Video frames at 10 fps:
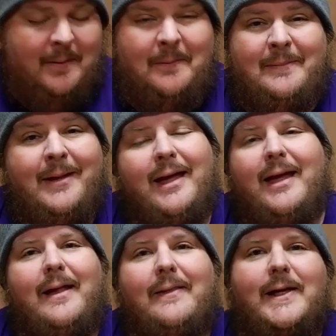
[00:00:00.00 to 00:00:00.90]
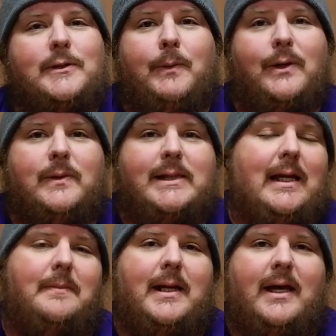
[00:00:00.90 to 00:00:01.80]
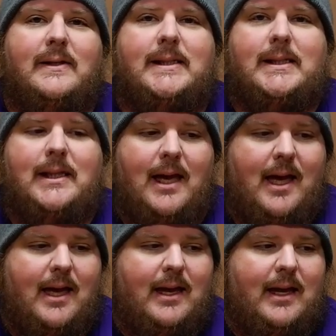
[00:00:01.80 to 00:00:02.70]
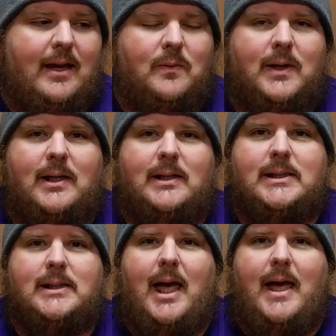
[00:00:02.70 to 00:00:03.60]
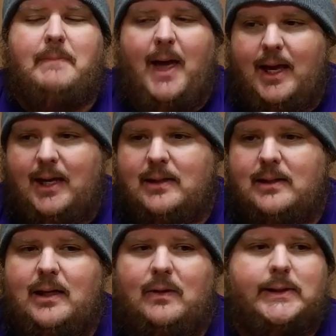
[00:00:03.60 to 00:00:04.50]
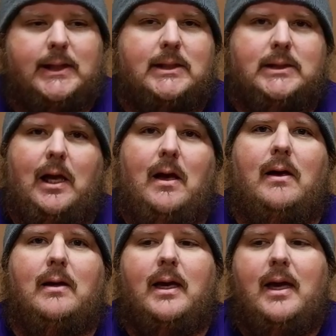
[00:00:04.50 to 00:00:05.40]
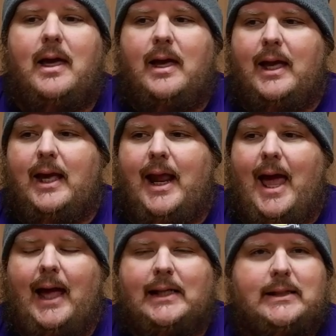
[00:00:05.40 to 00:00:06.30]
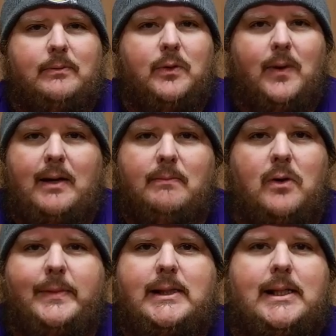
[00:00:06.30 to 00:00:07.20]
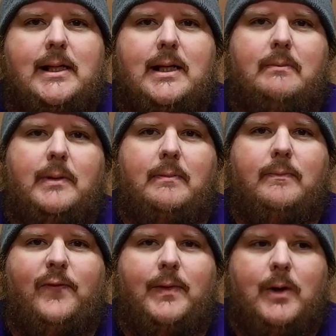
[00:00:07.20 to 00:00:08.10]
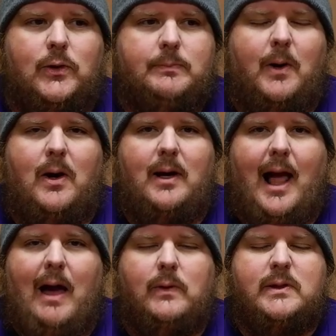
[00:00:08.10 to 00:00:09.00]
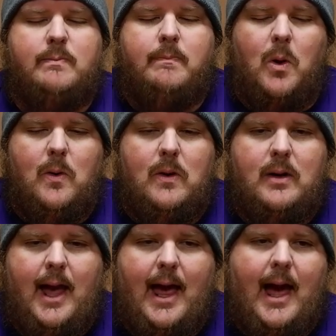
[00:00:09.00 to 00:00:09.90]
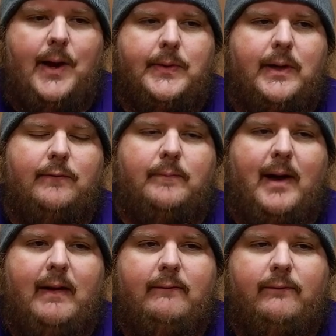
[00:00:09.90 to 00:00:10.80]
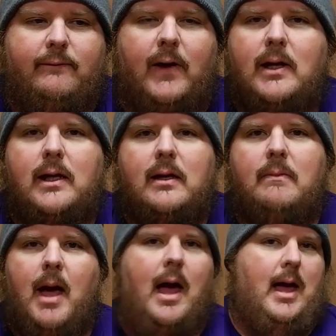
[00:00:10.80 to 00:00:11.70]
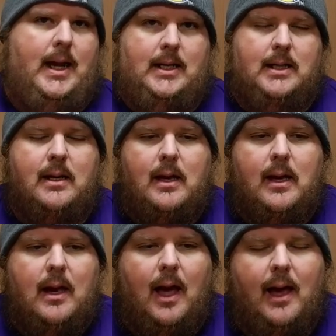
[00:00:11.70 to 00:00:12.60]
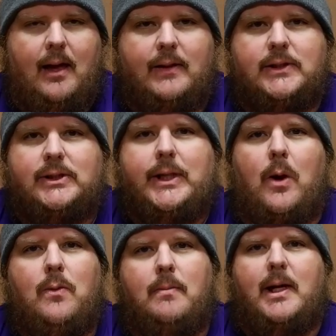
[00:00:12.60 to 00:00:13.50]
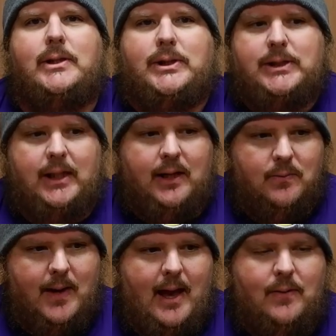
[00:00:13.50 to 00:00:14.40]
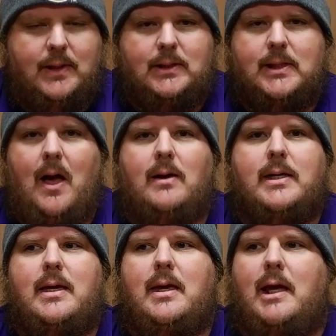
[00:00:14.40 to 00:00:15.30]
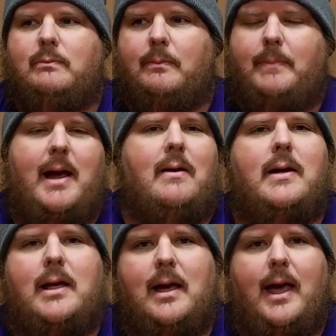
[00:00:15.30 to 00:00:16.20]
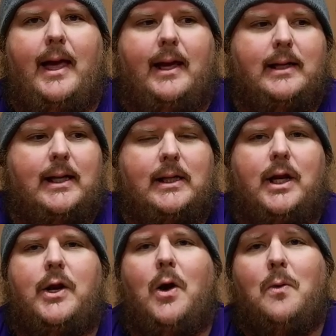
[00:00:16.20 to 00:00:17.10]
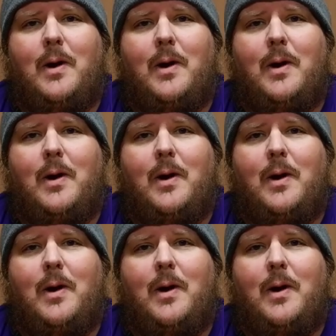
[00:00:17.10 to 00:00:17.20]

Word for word: um, this book was something else. Uh, it was a pain. It was a slog. It had some great moments in it, but for the most part, I was bored out of my fucking mind. Uh, there's so much sitting around and talking and preparing and getting to know